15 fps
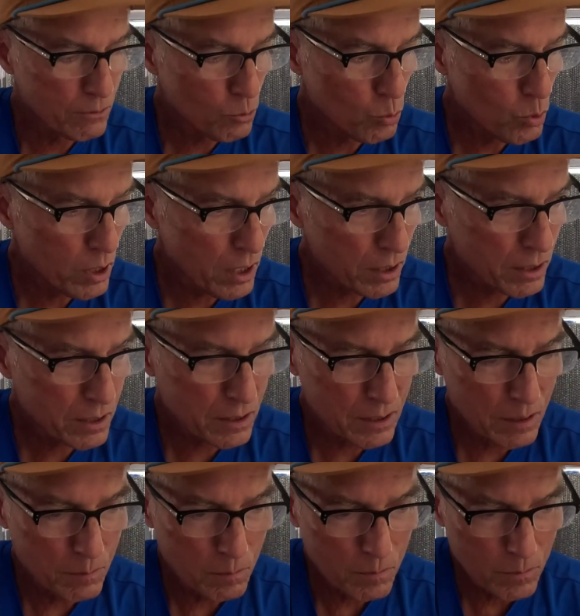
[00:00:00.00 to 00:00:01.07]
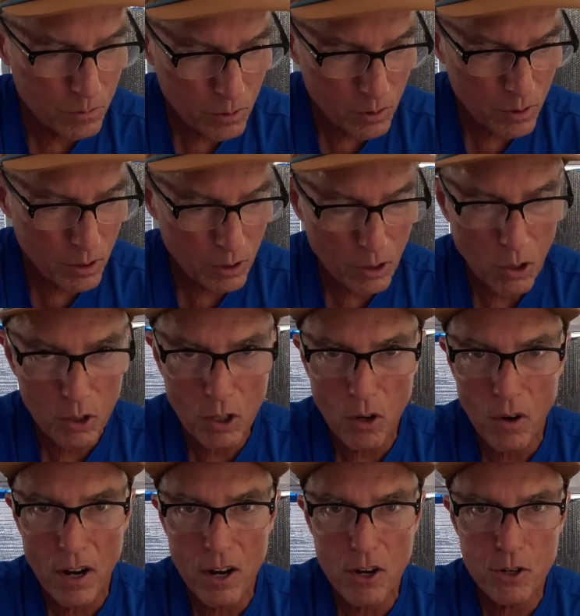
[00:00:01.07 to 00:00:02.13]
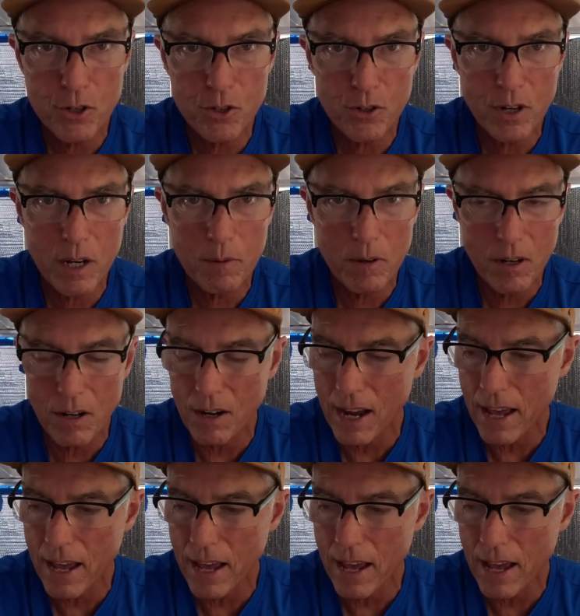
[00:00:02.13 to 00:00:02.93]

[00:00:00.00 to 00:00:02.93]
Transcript: Welcome to the Loco Airstreamer.